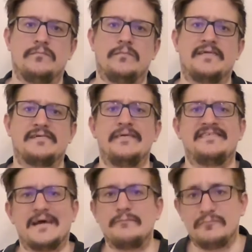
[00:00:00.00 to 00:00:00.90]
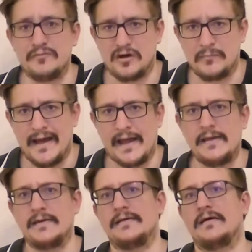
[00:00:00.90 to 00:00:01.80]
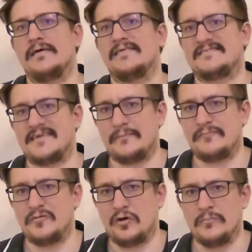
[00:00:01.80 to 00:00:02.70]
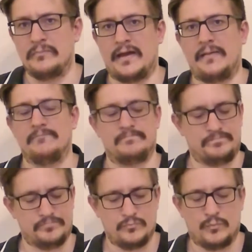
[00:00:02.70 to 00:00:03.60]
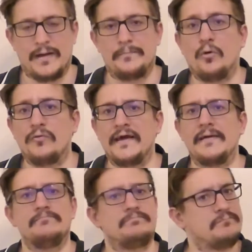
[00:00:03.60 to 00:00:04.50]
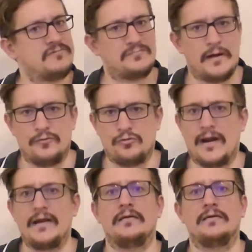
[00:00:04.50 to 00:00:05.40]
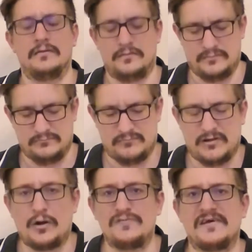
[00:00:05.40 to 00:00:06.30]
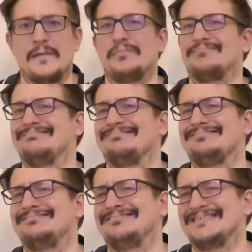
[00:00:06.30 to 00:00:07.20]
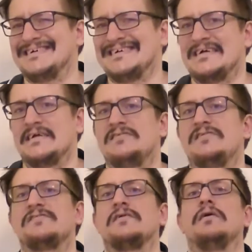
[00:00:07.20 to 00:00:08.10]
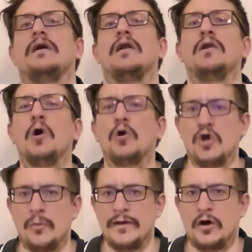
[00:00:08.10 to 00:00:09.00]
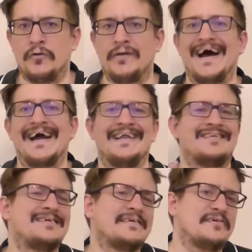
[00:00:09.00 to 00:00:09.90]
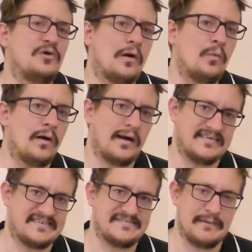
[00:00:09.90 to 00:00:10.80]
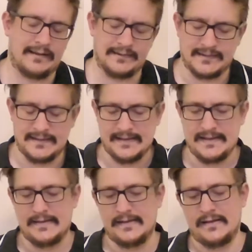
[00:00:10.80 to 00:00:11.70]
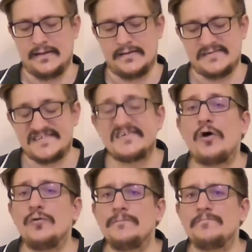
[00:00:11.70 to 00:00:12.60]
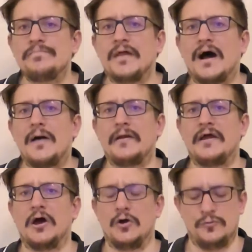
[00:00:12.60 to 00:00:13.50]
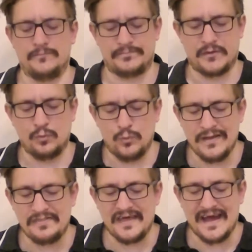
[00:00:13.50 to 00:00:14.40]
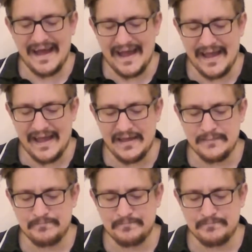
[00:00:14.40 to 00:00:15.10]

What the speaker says: it's going to be some from column A, some from column B. When I poured it, smelled great. Close up, just a lot going on, and it doesn't quite work as a smell. So, I'm going to go with a